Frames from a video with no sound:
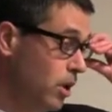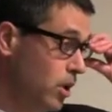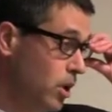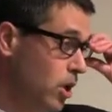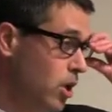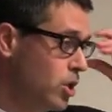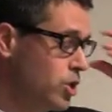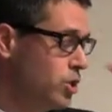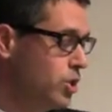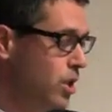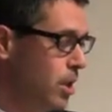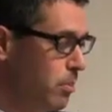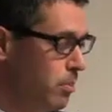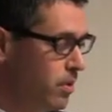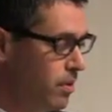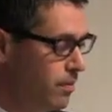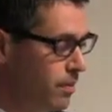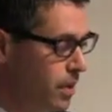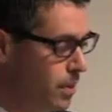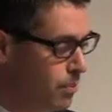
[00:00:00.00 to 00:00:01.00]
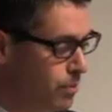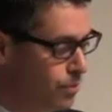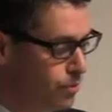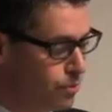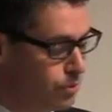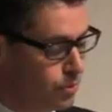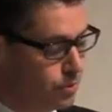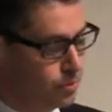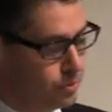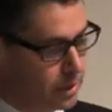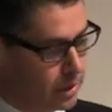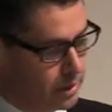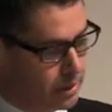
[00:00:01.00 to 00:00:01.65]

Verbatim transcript: a, large number of them through uh,